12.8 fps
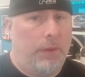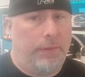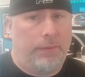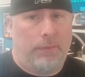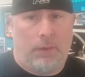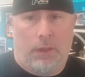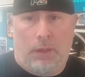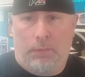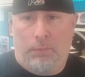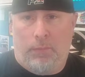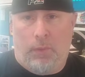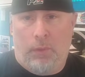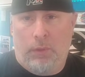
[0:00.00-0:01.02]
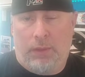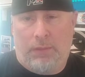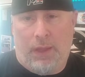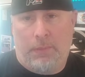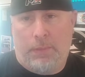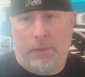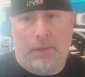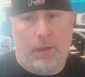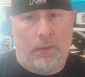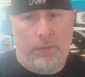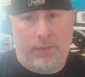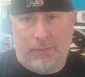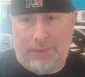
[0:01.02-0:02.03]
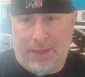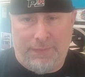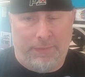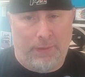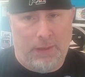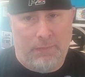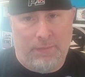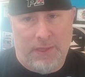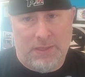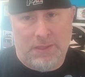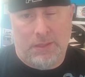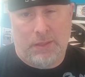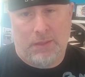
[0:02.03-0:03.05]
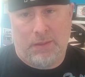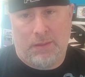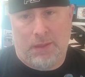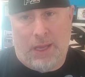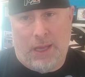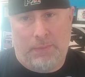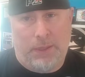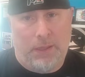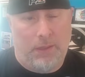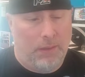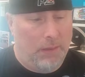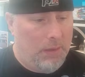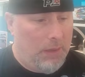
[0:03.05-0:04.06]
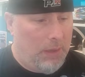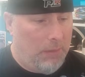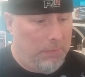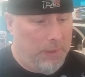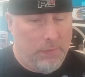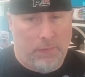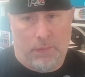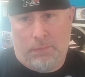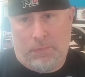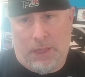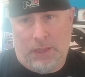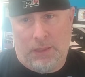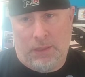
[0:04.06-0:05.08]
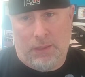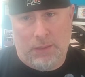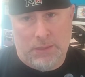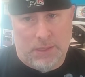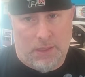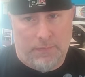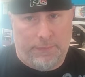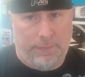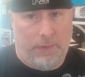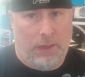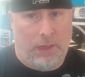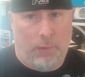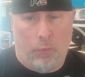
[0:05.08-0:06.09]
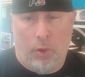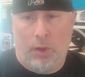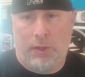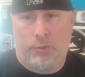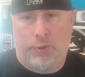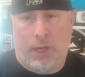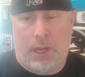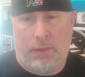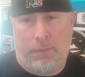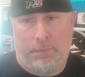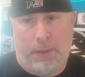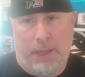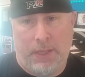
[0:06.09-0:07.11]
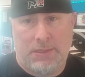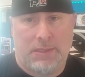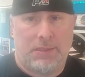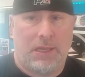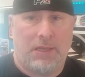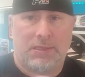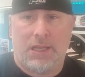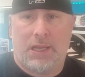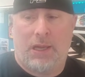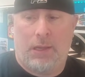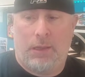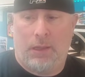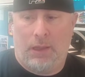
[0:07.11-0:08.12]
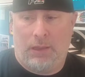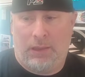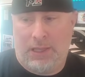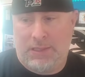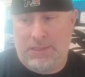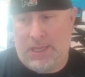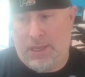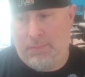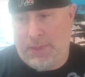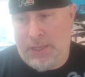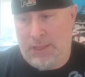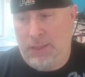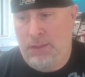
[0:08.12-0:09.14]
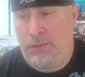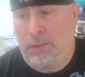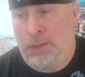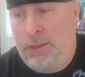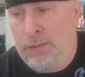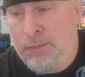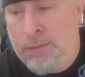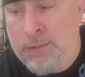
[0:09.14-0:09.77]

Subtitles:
with. Only time can tell. They're definitely investing into the hobby, into the modeling stuff. And we're going to try the paints next on a Lexan body like